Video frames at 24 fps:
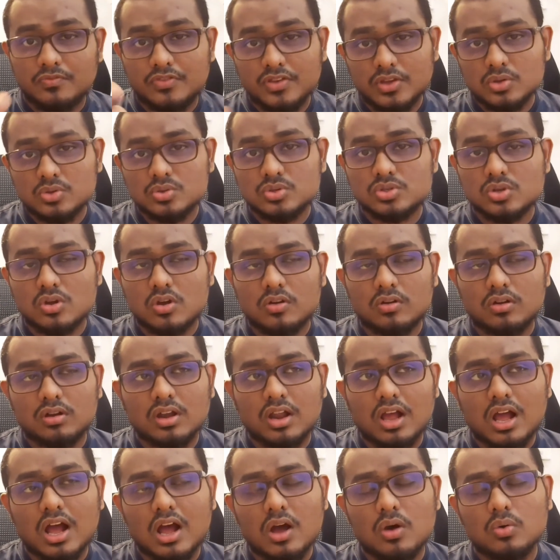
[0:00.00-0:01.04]
views
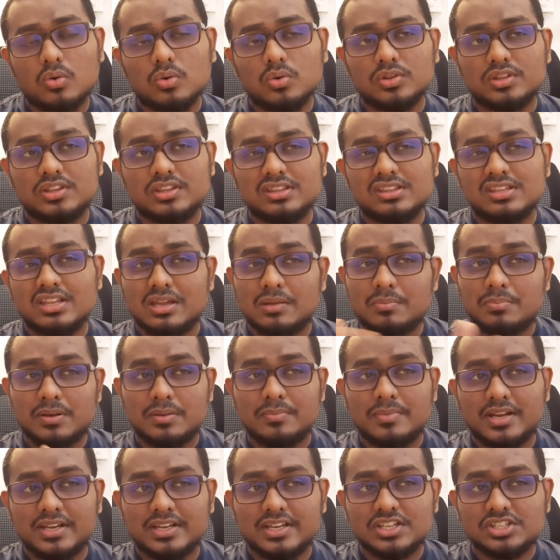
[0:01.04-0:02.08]
on how the
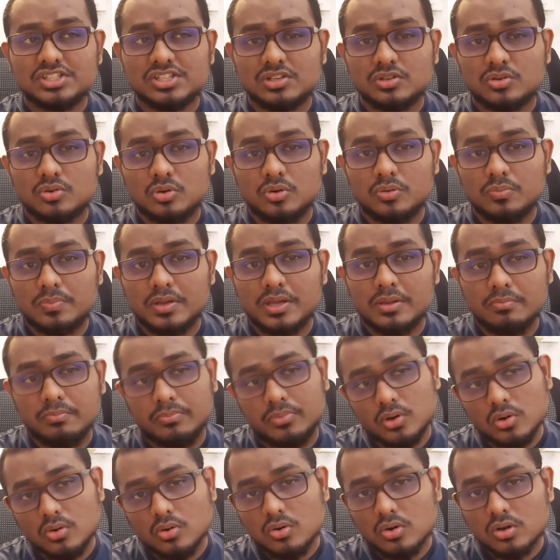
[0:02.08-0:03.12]
implementation could be
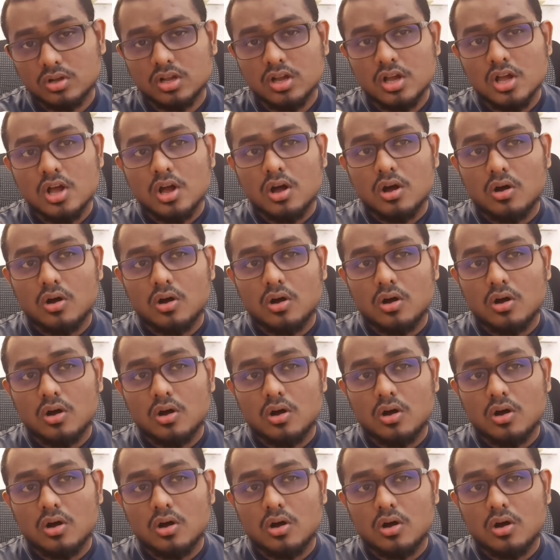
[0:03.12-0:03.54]
broke,